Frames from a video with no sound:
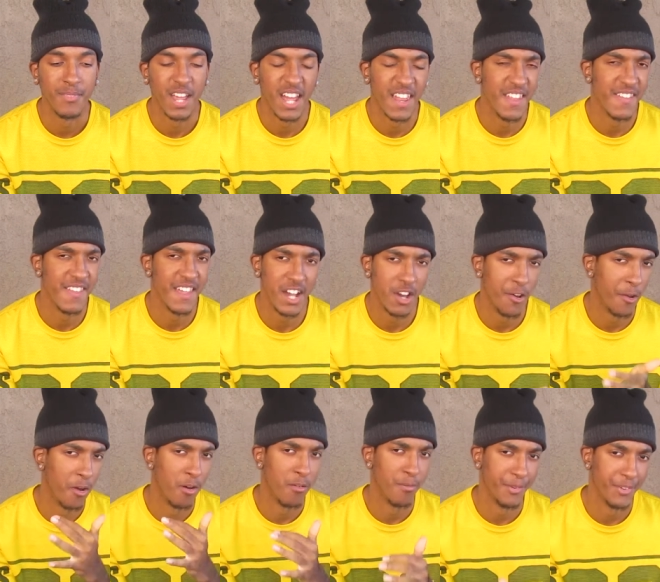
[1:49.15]
and then they go
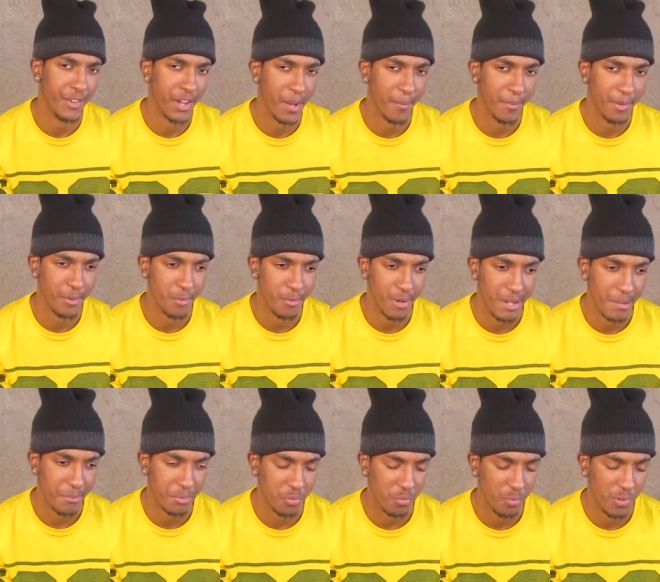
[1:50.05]
to overtime and the
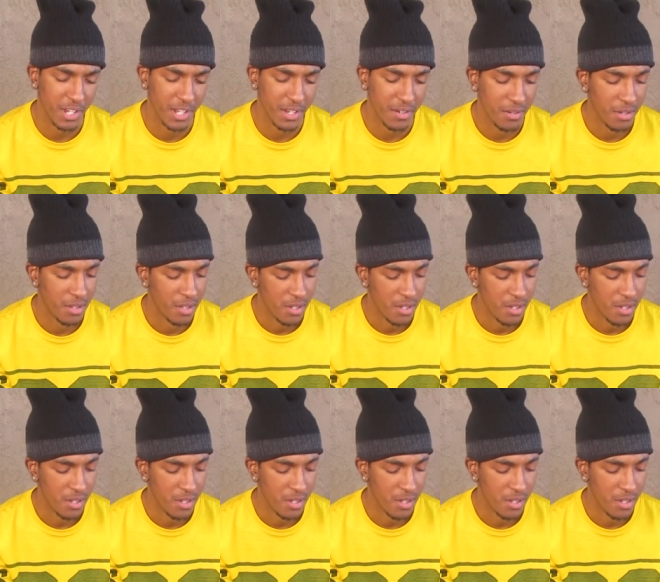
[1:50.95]
Rams win.